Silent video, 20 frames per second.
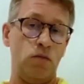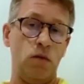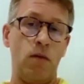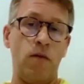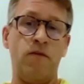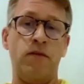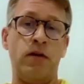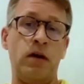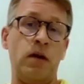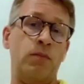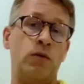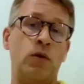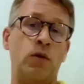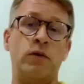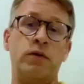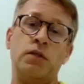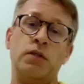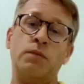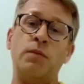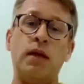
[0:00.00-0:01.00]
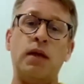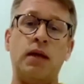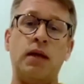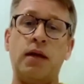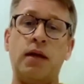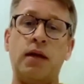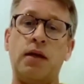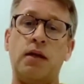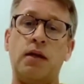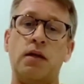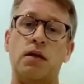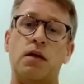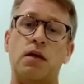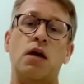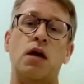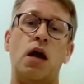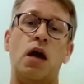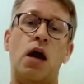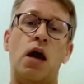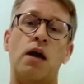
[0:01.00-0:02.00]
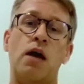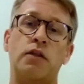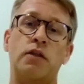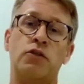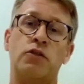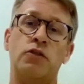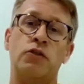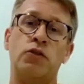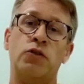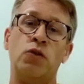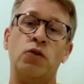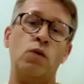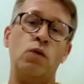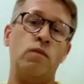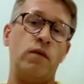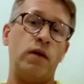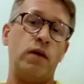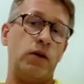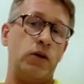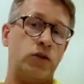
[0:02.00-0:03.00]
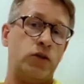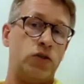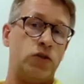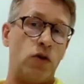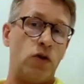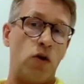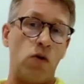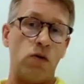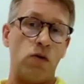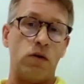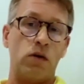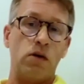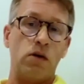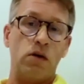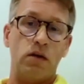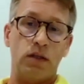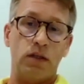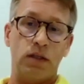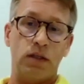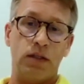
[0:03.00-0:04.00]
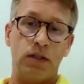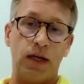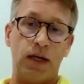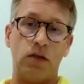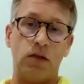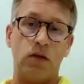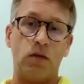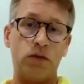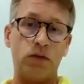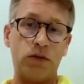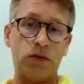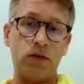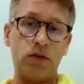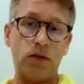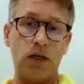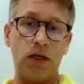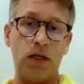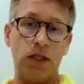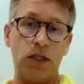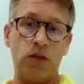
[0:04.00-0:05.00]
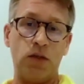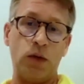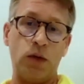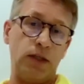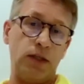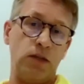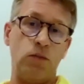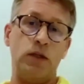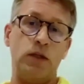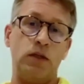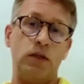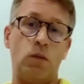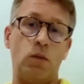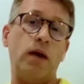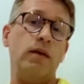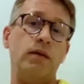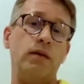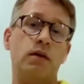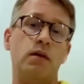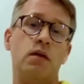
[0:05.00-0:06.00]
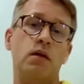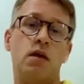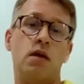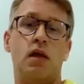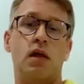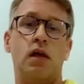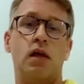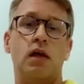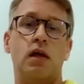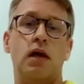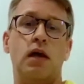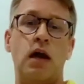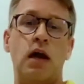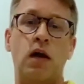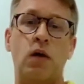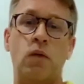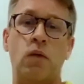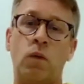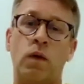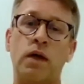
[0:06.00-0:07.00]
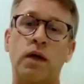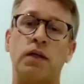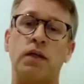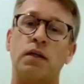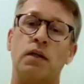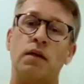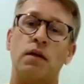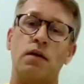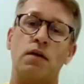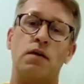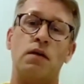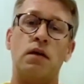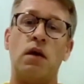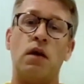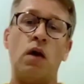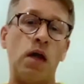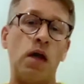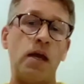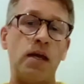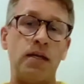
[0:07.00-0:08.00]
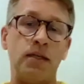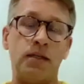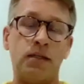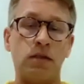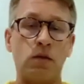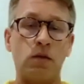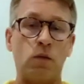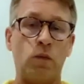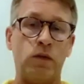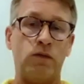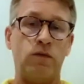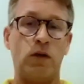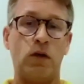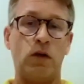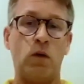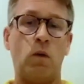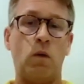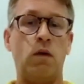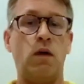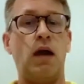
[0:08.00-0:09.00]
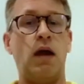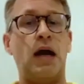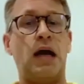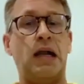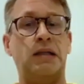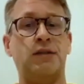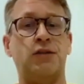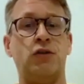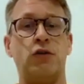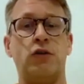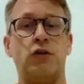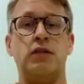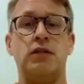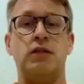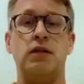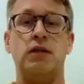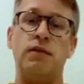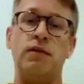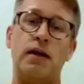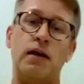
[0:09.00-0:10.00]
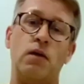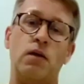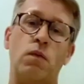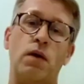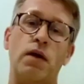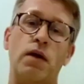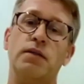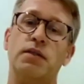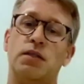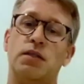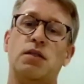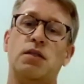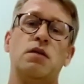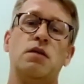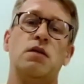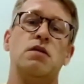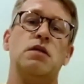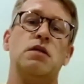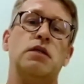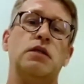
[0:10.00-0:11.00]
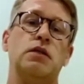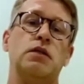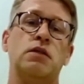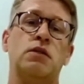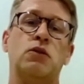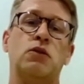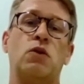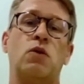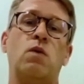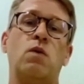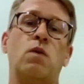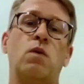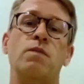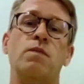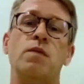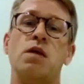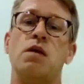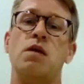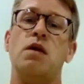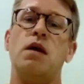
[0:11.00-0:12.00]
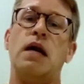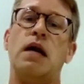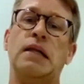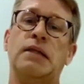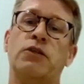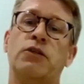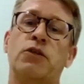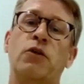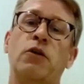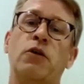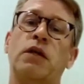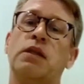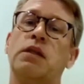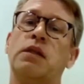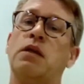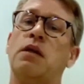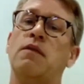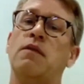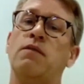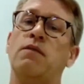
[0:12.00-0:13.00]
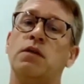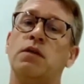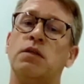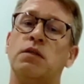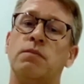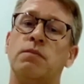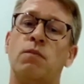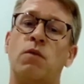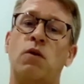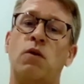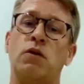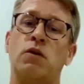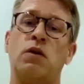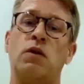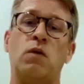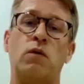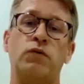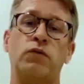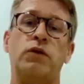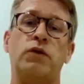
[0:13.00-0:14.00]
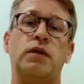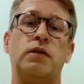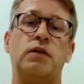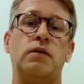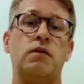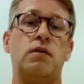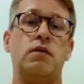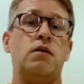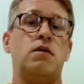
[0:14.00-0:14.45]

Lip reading: very broadly speaking, two very strong sectors in 2021. One is what we call alternative layer ones. So alternative smart contract